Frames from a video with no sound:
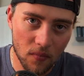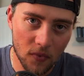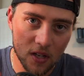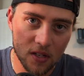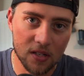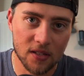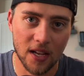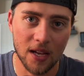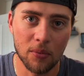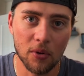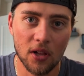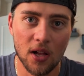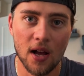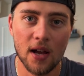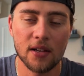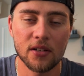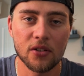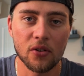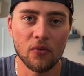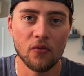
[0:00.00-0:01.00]

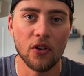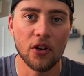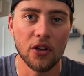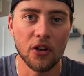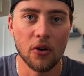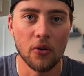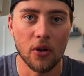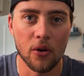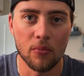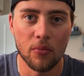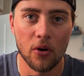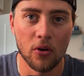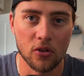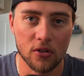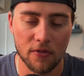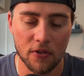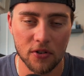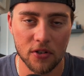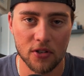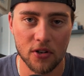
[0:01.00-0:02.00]
stabilize your video in
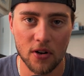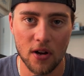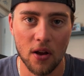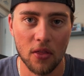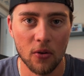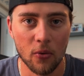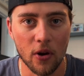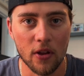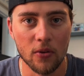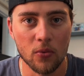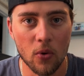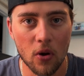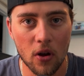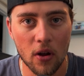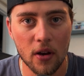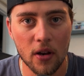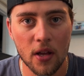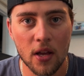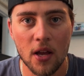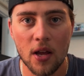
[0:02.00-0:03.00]
post for it to turn out the way you
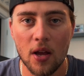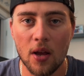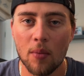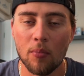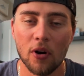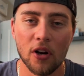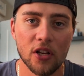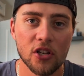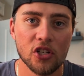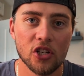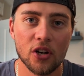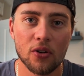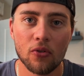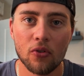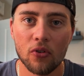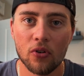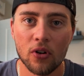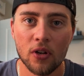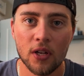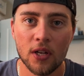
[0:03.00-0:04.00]
want. But in
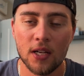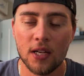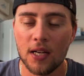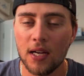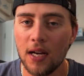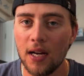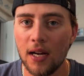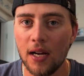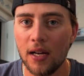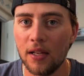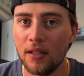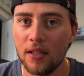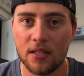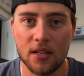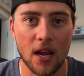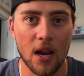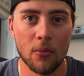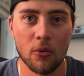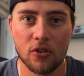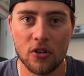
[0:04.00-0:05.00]
general, this
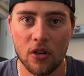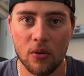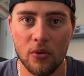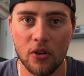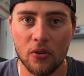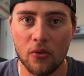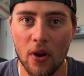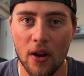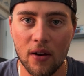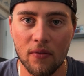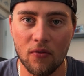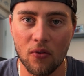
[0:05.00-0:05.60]
camera is going to be great